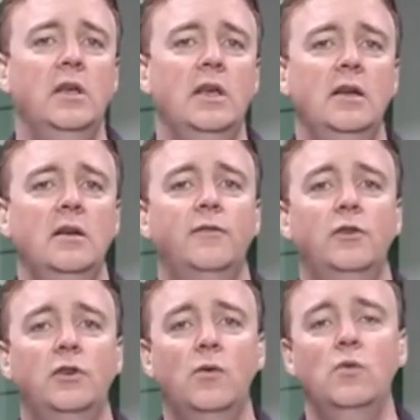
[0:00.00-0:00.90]
And if you
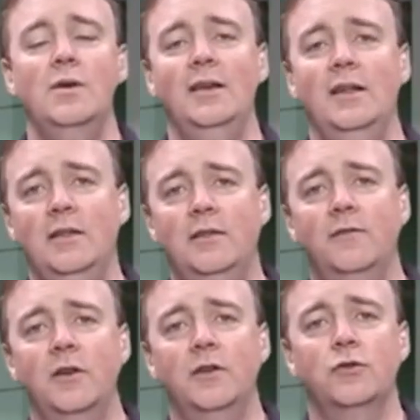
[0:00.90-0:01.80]
don't need the
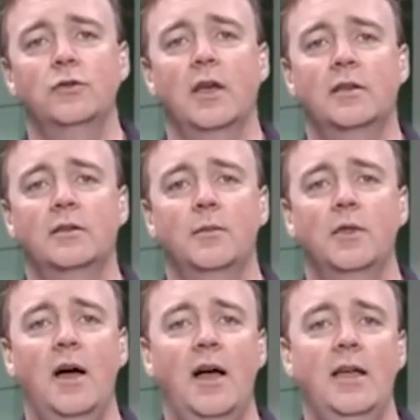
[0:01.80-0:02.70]
features, like some of the
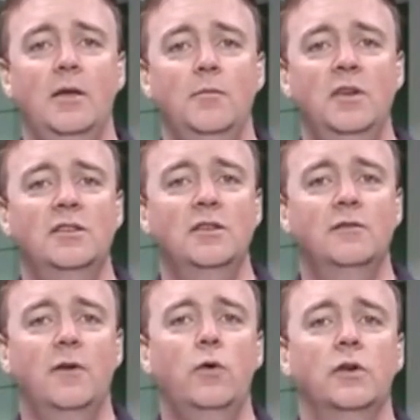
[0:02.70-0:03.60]
high-end
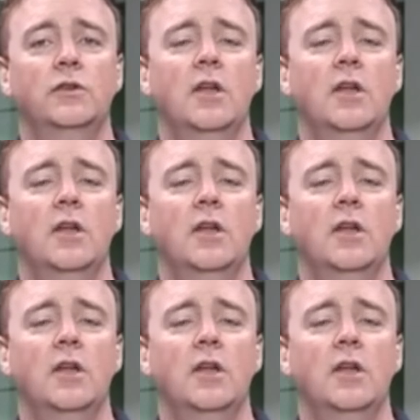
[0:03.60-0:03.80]
business-focused